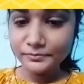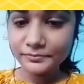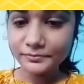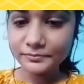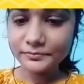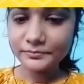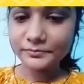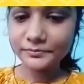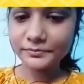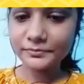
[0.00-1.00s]

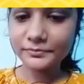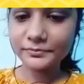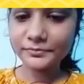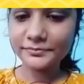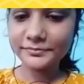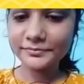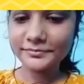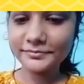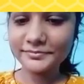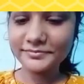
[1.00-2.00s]

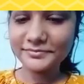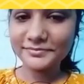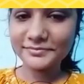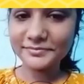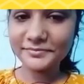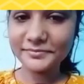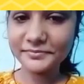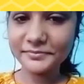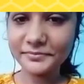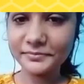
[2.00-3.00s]

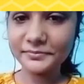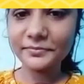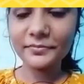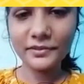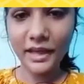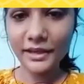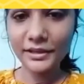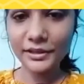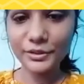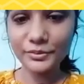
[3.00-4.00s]

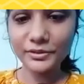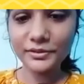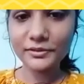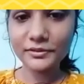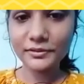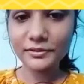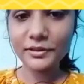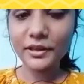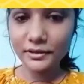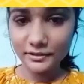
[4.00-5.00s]

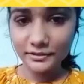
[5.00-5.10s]
(not speaking)